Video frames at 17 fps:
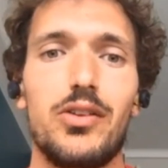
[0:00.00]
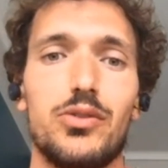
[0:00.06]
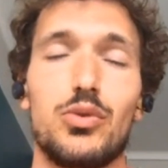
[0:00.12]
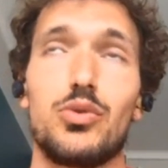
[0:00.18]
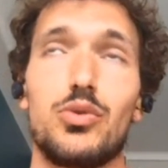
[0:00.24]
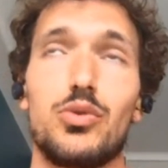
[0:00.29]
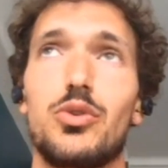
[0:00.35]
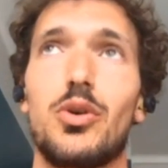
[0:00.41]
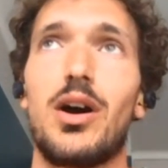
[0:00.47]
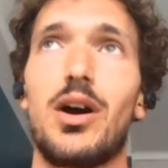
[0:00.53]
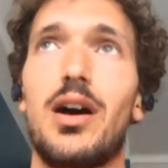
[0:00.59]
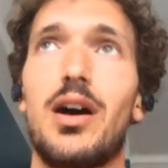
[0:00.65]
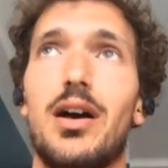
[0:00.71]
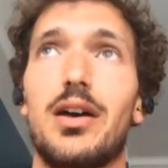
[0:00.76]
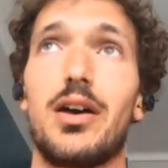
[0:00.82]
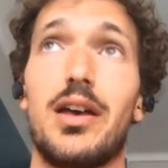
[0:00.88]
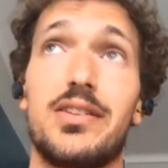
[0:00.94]
So you
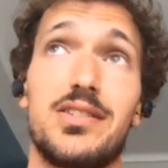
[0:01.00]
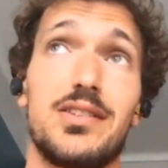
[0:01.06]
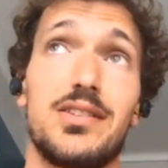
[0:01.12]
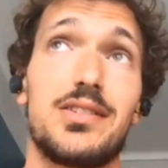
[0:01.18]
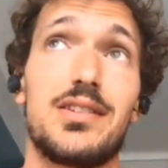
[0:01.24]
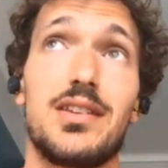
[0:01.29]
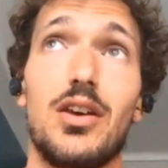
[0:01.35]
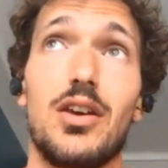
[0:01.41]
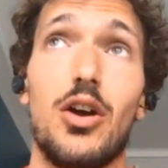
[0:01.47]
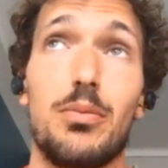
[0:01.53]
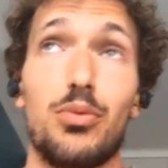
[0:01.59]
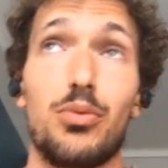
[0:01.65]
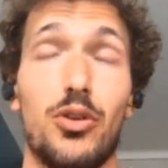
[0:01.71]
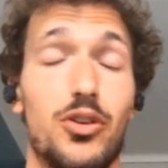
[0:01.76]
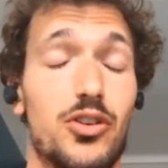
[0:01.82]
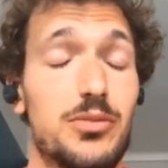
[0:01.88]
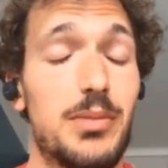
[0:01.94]
are assisting a
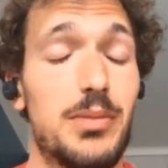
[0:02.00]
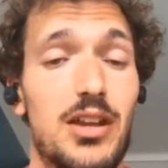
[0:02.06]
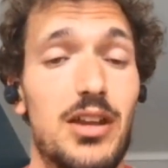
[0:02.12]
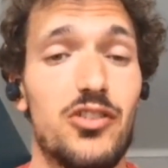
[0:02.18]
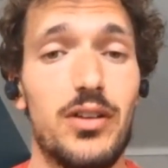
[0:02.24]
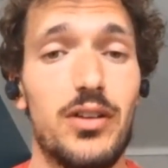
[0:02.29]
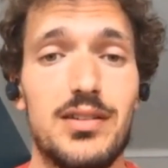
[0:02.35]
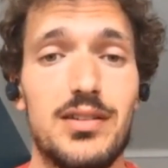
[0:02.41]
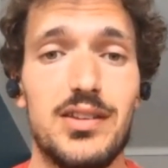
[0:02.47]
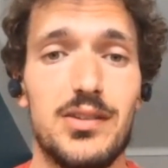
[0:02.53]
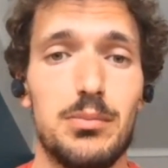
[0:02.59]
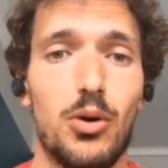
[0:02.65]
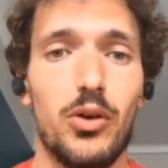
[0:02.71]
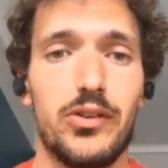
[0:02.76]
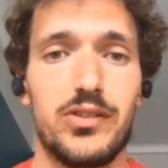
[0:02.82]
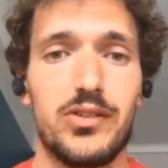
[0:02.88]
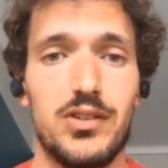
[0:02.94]
product manager that is
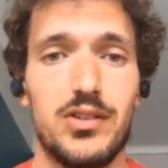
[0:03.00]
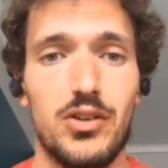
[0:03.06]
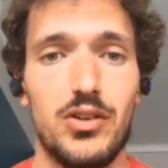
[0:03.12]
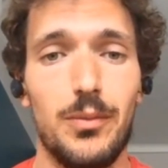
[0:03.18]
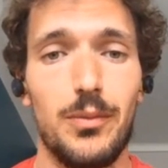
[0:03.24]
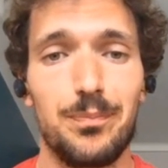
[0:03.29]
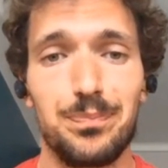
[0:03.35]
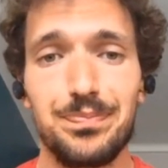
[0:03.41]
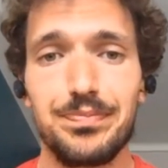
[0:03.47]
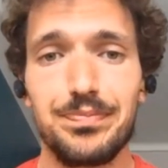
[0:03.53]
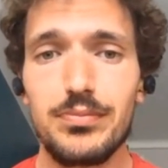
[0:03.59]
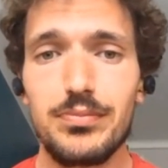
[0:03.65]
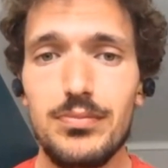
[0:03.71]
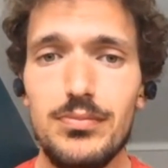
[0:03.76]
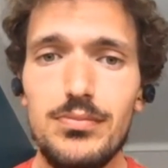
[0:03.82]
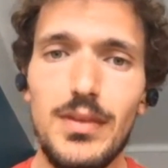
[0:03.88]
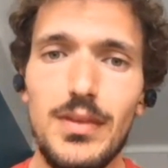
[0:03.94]
more senior,
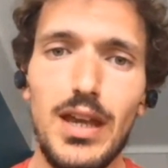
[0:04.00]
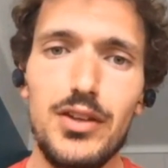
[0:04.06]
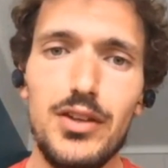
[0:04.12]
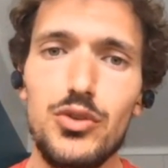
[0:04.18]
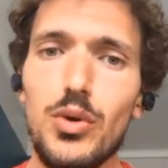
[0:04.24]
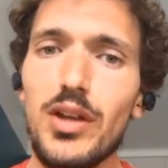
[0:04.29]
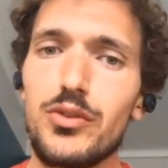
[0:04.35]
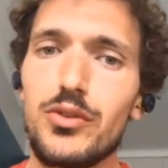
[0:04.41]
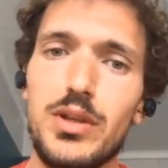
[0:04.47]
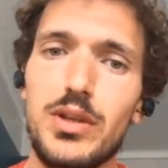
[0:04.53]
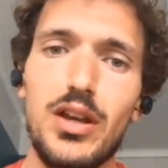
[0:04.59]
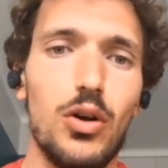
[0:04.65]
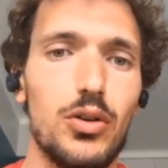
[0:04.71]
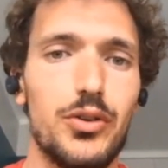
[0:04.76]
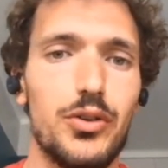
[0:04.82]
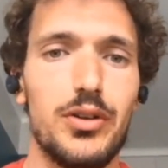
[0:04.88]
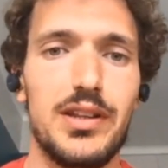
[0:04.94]
and you are doing
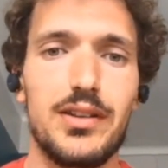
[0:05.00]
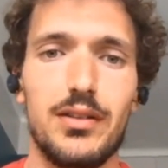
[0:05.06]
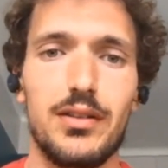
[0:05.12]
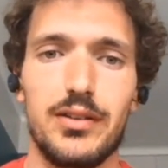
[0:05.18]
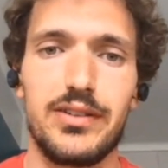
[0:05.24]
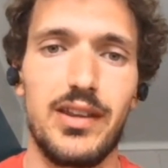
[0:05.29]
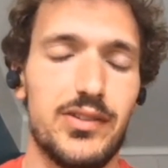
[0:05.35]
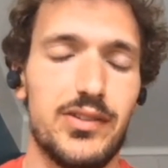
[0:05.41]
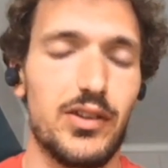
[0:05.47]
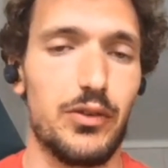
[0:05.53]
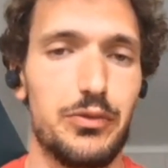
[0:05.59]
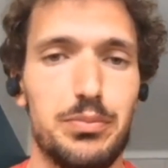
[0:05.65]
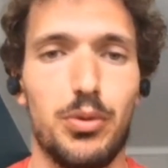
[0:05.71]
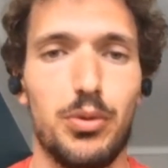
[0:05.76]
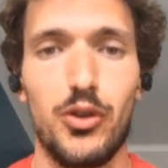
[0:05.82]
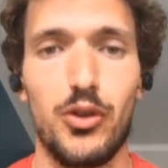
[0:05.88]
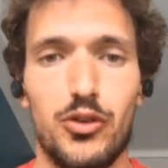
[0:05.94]
all the little tasks
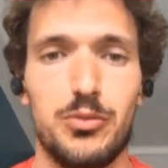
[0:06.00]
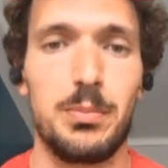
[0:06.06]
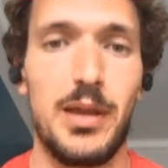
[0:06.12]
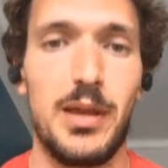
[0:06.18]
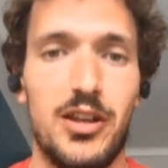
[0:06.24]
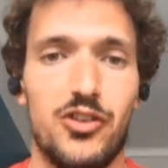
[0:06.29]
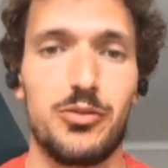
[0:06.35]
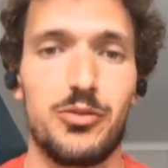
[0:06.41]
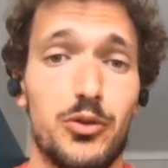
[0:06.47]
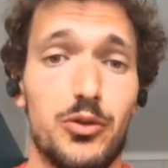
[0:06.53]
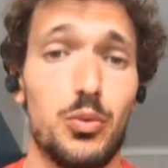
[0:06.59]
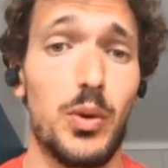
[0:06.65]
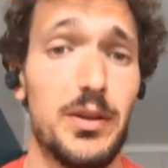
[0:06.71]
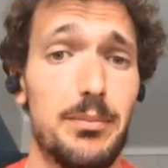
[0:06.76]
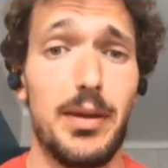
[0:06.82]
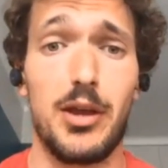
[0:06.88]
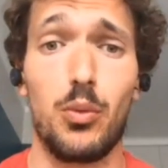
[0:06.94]
of product management
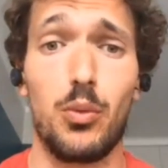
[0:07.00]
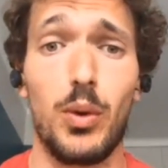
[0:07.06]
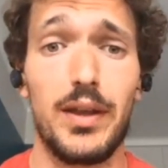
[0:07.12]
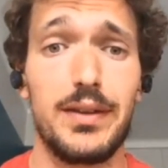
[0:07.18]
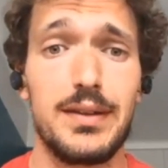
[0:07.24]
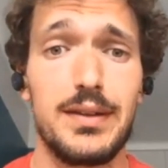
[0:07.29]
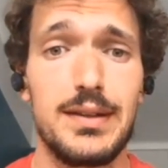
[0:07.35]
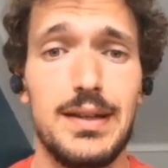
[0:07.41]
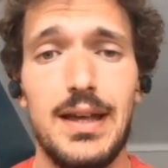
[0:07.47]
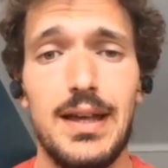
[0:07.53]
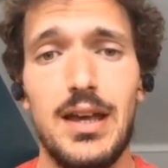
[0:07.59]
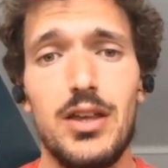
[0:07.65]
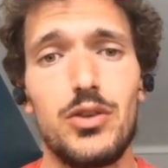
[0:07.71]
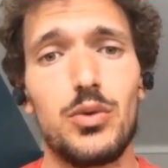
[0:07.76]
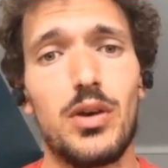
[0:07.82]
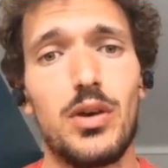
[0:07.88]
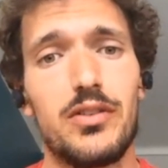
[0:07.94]
one by one.
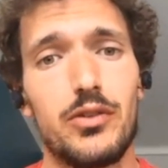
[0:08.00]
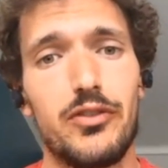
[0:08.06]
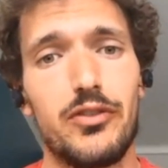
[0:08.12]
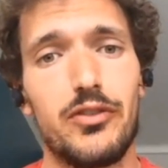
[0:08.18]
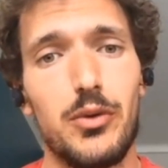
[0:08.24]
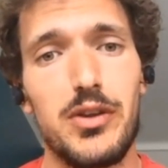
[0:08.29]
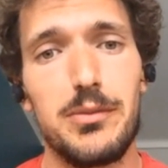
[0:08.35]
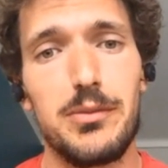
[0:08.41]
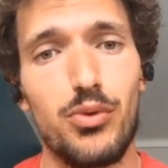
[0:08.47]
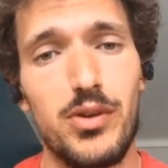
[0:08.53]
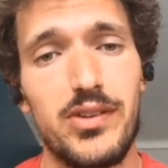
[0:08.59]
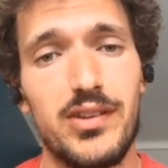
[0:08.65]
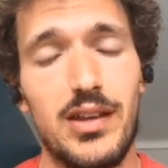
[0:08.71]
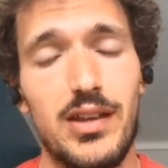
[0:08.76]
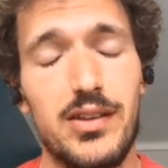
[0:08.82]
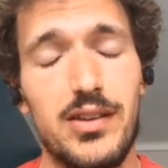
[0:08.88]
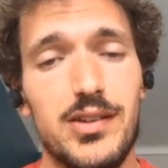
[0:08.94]
You have a very
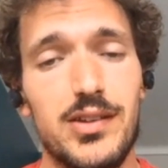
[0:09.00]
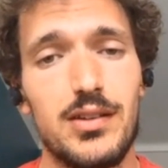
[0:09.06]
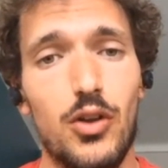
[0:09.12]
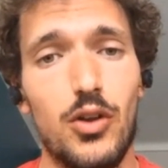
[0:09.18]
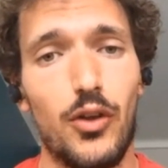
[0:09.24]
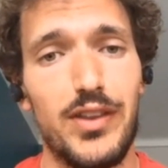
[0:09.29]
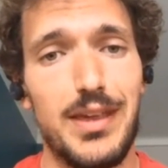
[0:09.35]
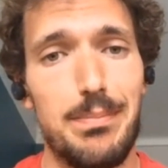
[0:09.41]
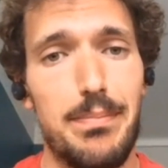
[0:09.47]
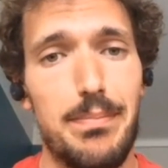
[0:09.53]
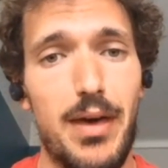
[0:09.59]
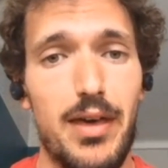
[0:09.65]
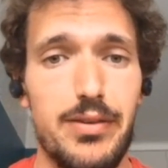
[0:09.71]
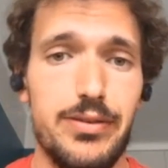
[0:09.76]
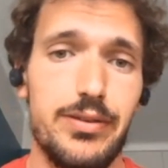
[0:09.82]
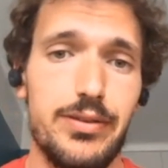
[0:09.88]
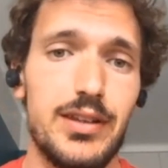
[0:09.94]
precise learning
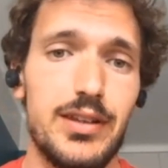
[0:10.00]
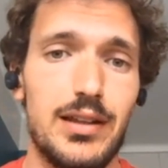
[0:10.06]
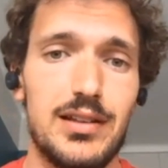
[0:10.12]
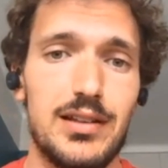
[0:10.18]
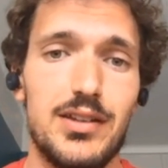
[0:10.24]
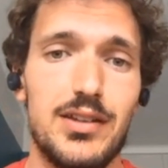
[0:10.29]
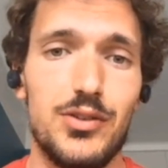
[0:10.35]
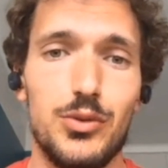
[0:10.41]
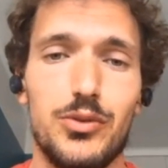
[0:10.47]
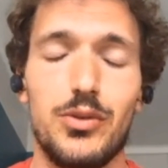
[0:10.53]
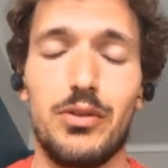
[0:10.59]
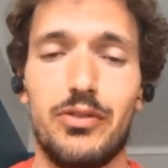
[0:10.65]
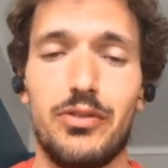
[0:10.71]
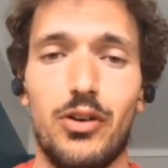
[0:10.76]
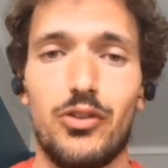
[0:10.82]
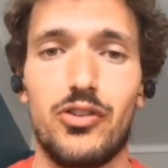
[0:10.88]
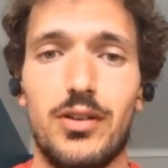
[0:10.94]
path that leads you to the
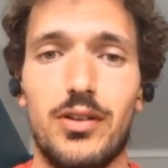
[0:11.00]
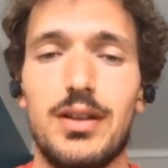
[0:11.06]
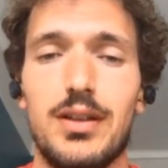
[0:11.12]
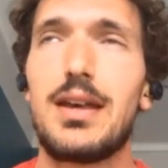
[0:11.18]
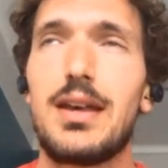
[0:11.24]
function.